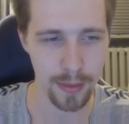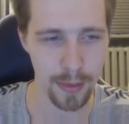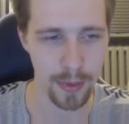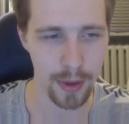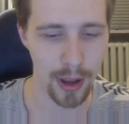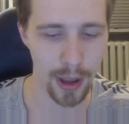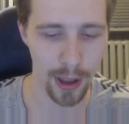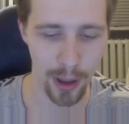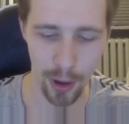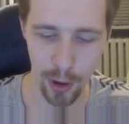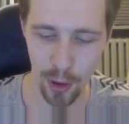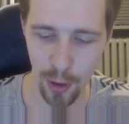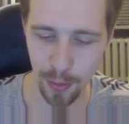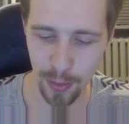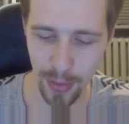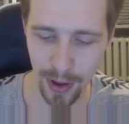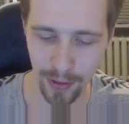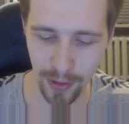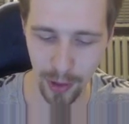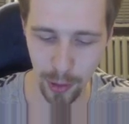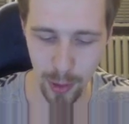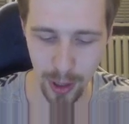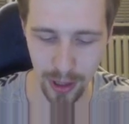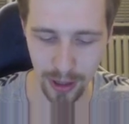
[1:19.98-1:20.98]
I hope
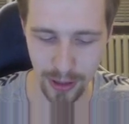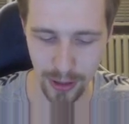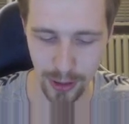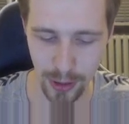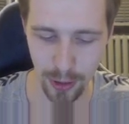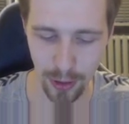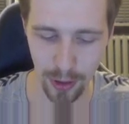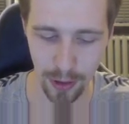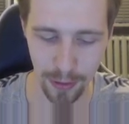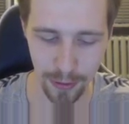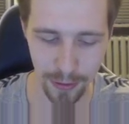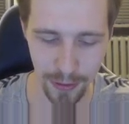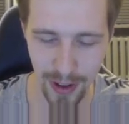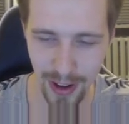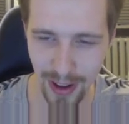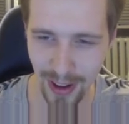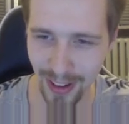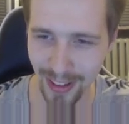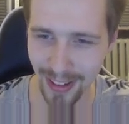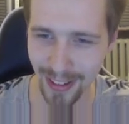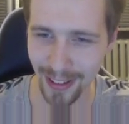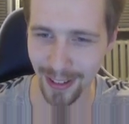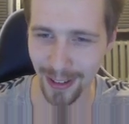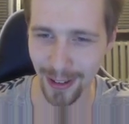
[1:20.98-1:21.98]
everyone is doing
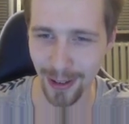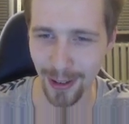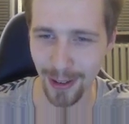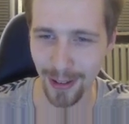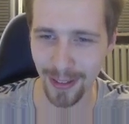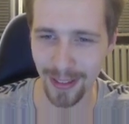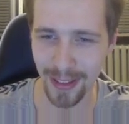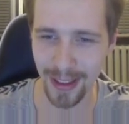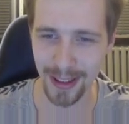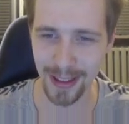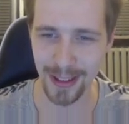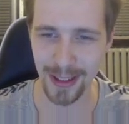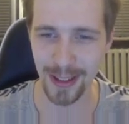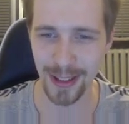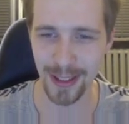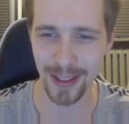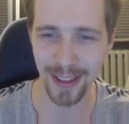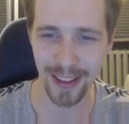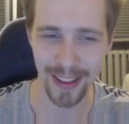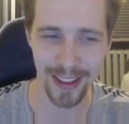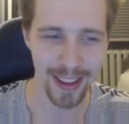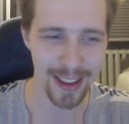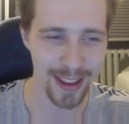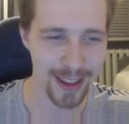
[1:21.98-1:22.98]
fine on this
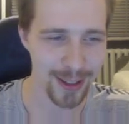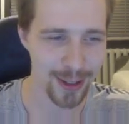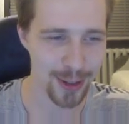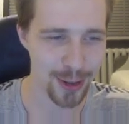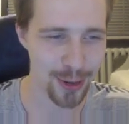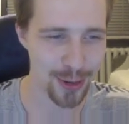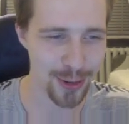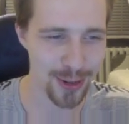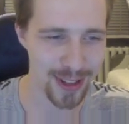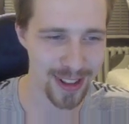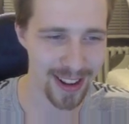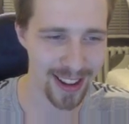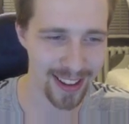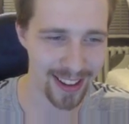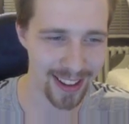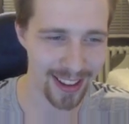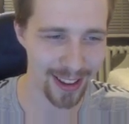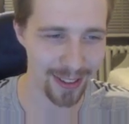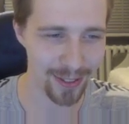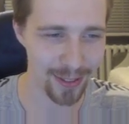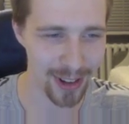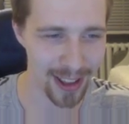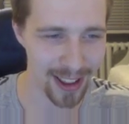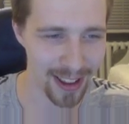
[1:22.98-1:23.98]
Tuesday
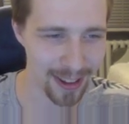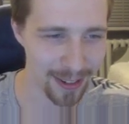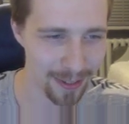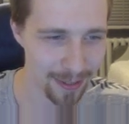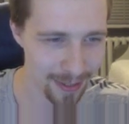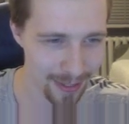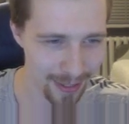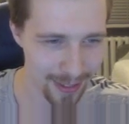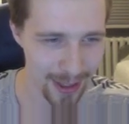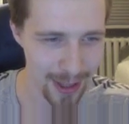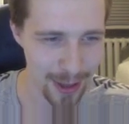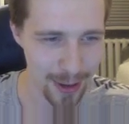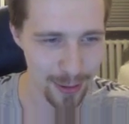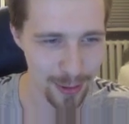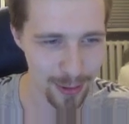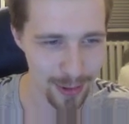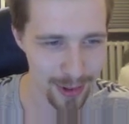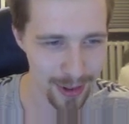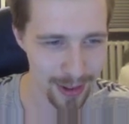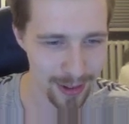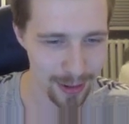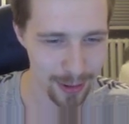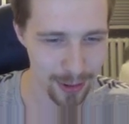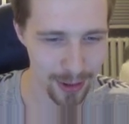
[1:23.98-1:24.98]
evening.
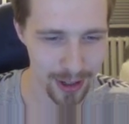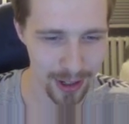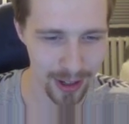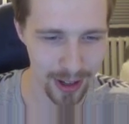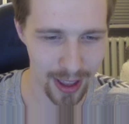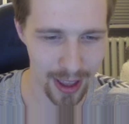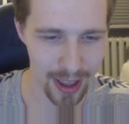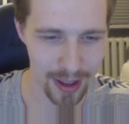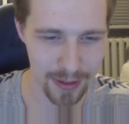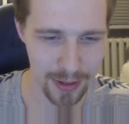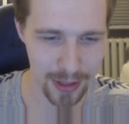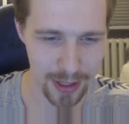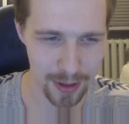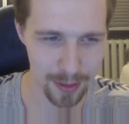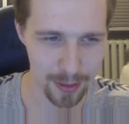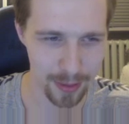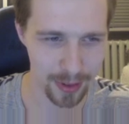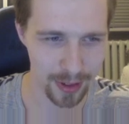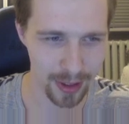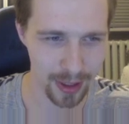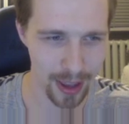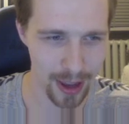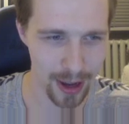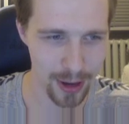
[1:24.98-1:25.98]
We're going to have
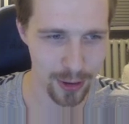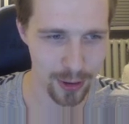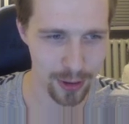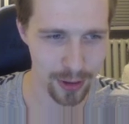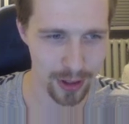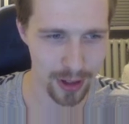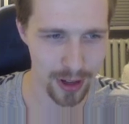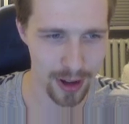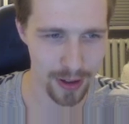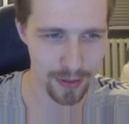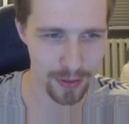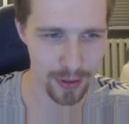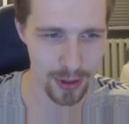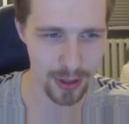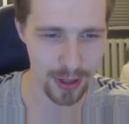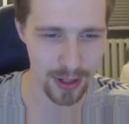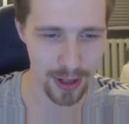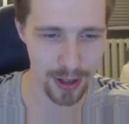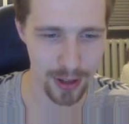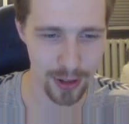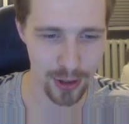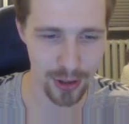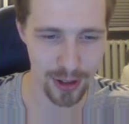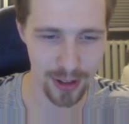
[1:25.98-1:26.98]
some casual
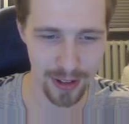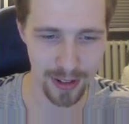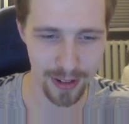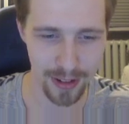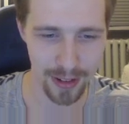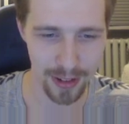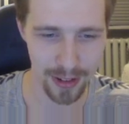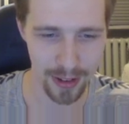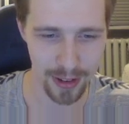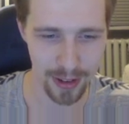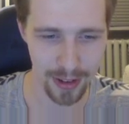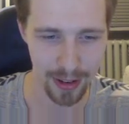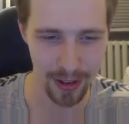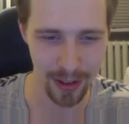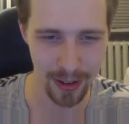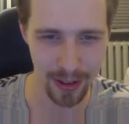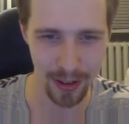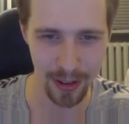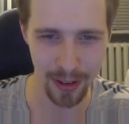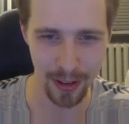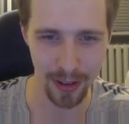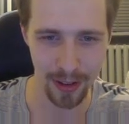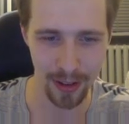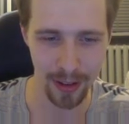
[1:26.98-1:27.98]
conversation.
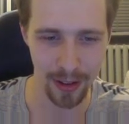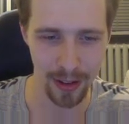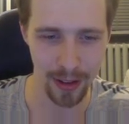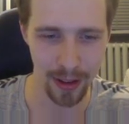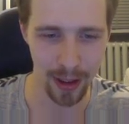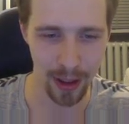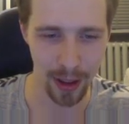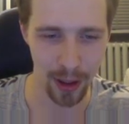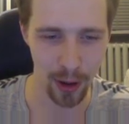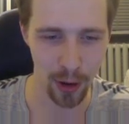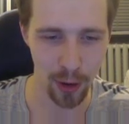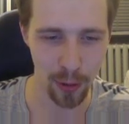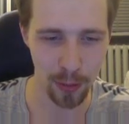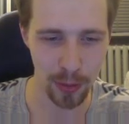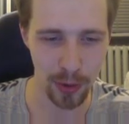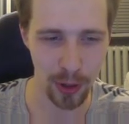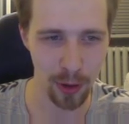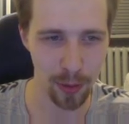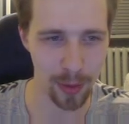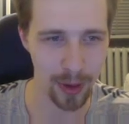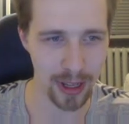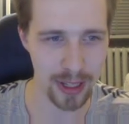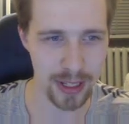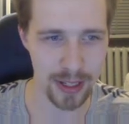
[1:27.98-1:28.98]
Hope
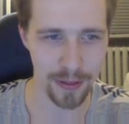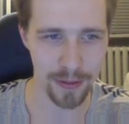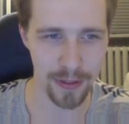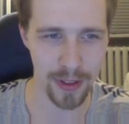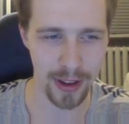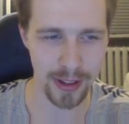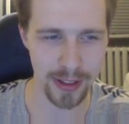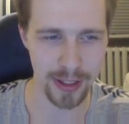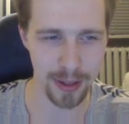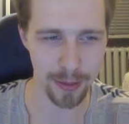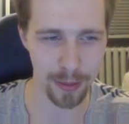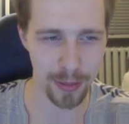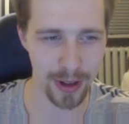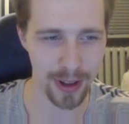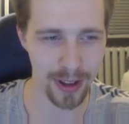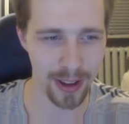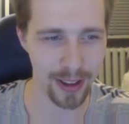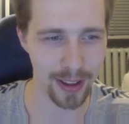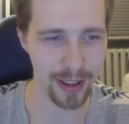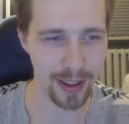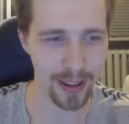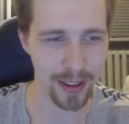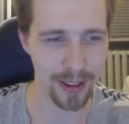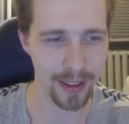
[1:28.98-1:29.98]
nobody's affected
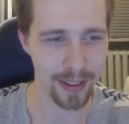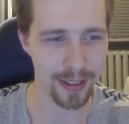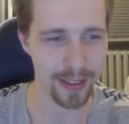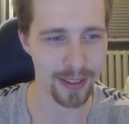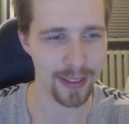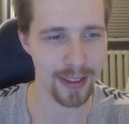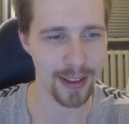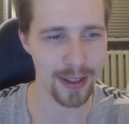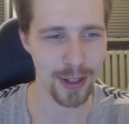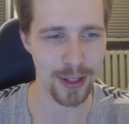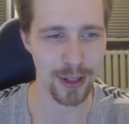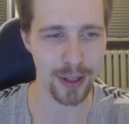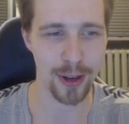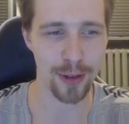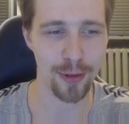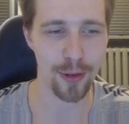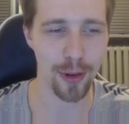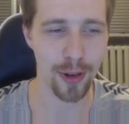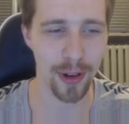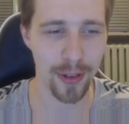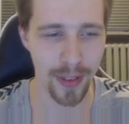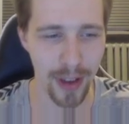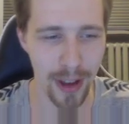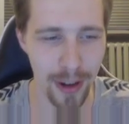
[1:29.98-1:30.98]
by this
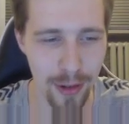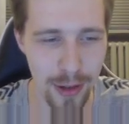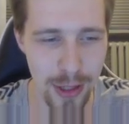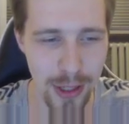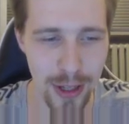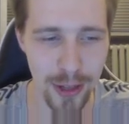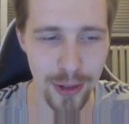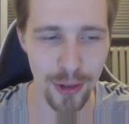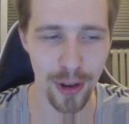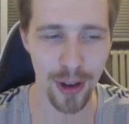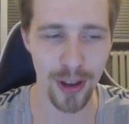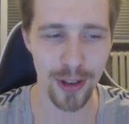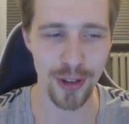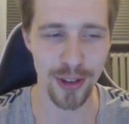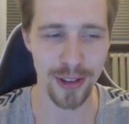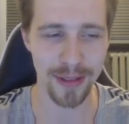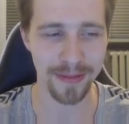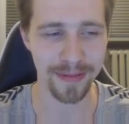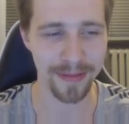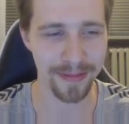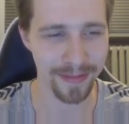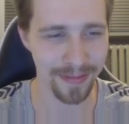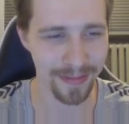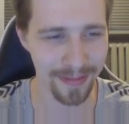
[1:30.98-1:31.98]
coronavirus situation.